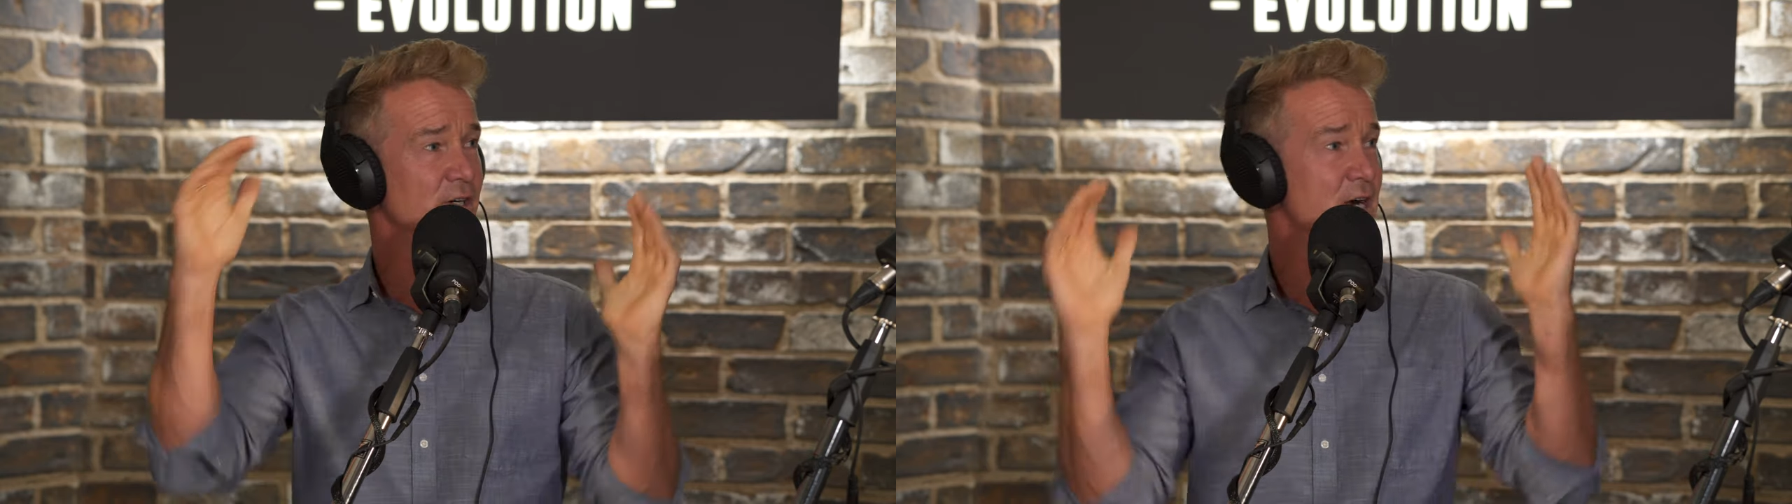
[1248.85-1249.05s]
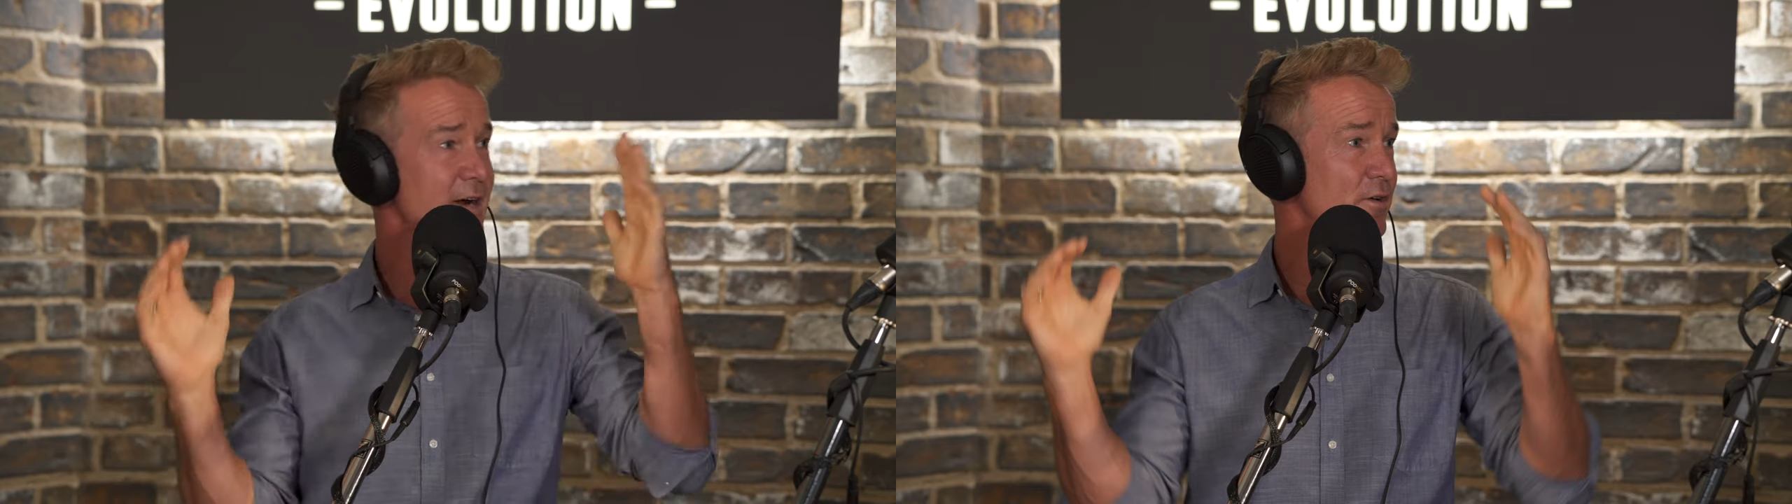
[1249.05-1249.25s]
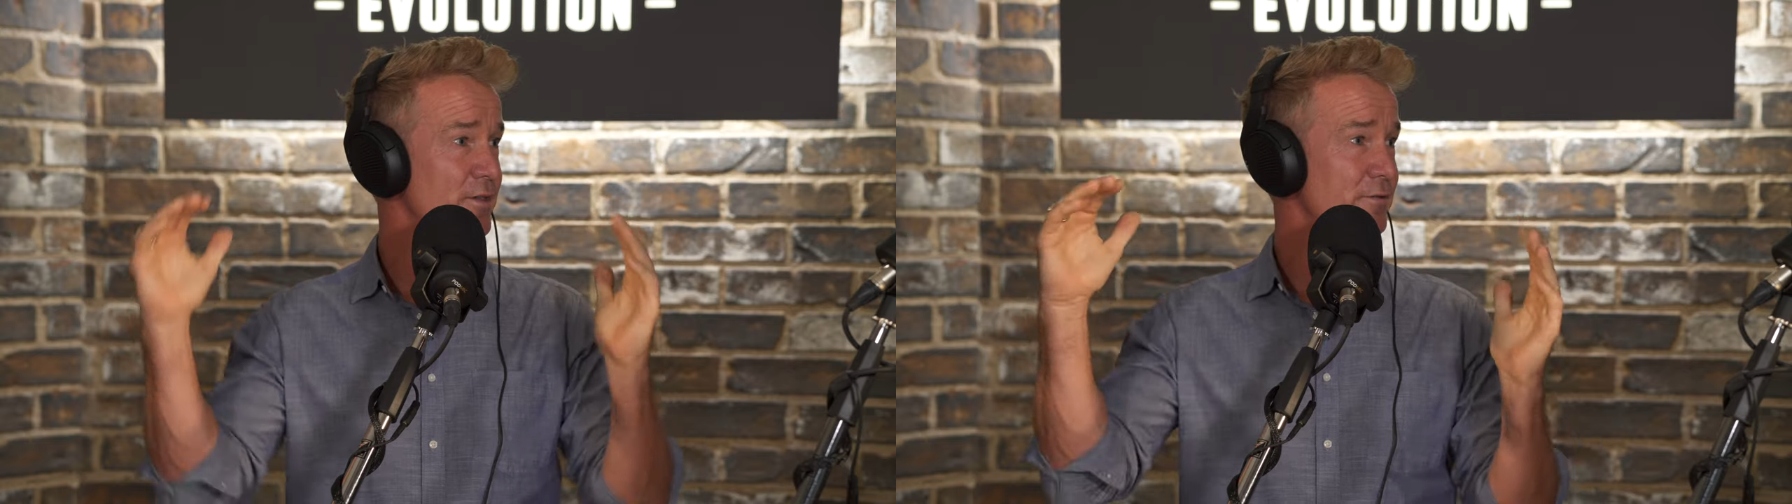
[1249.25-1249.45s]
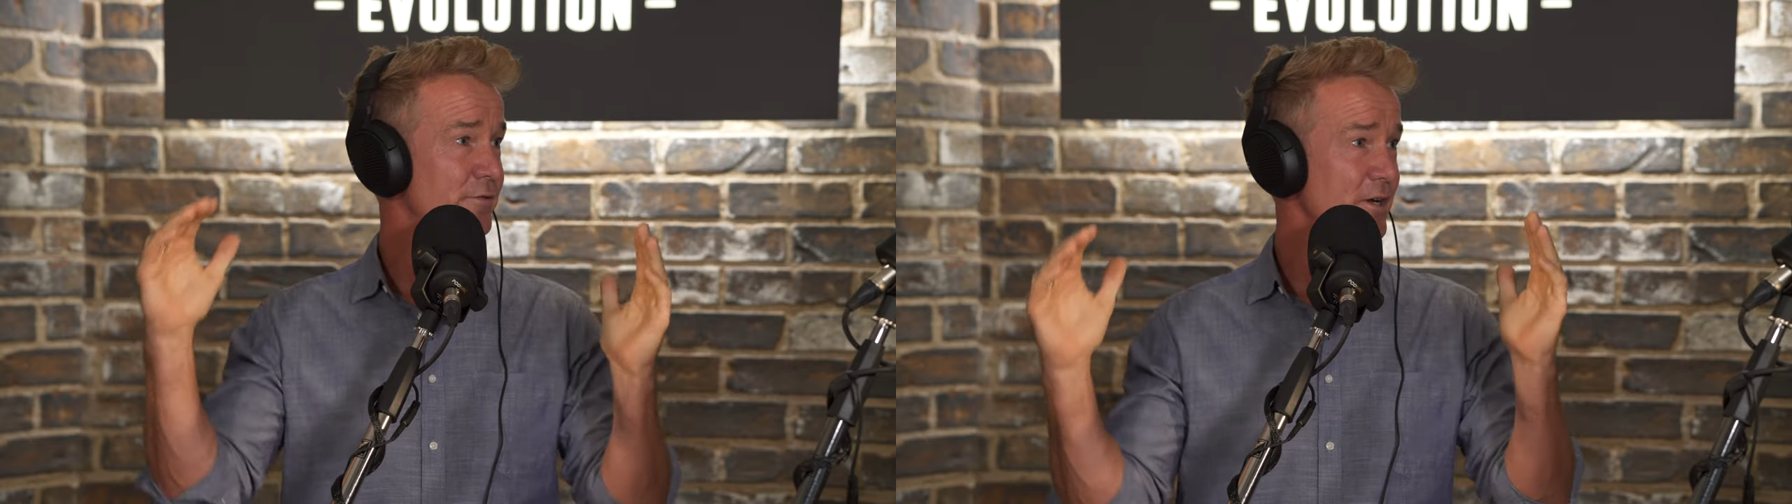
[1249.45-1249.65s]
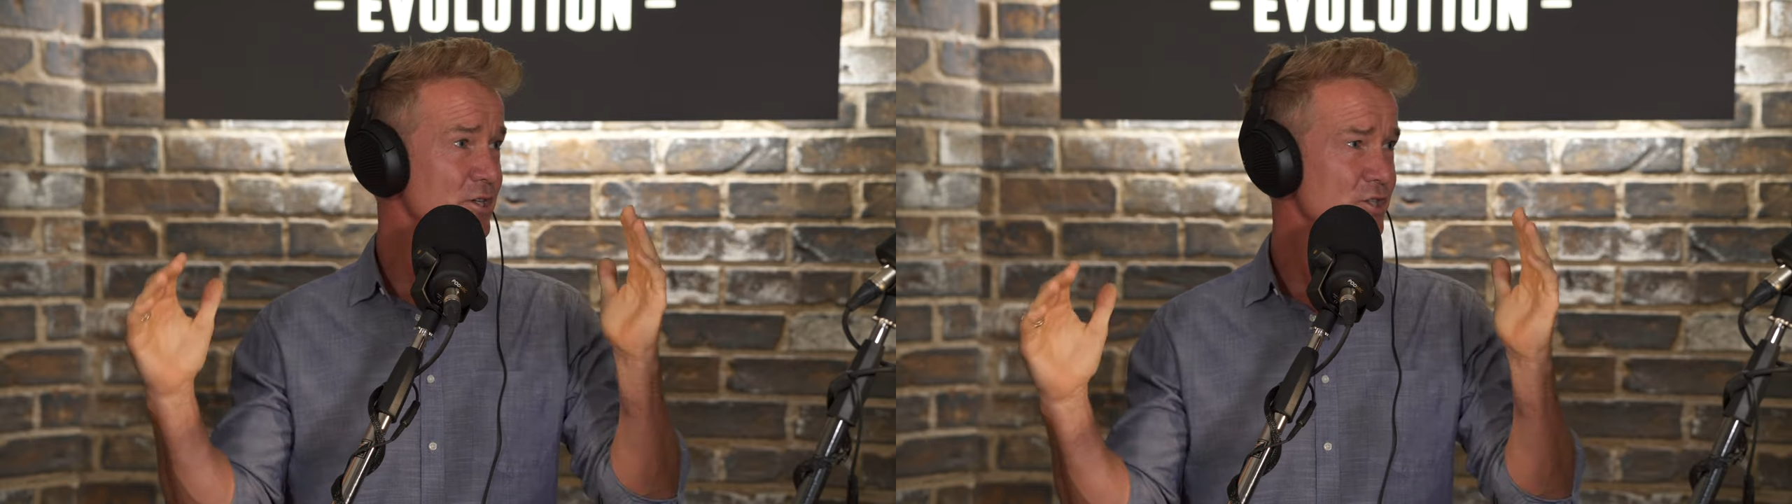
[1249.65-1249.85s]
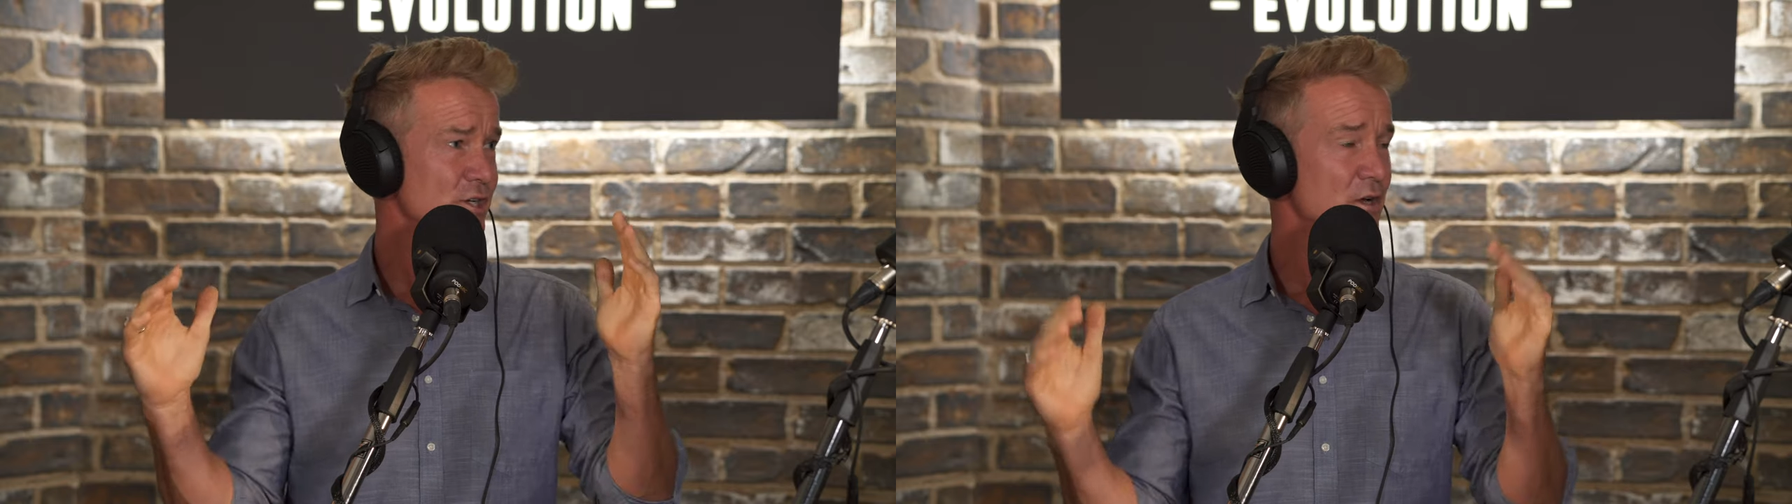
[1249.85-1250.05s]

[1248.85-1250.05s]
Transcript: that are kind of on the fringe.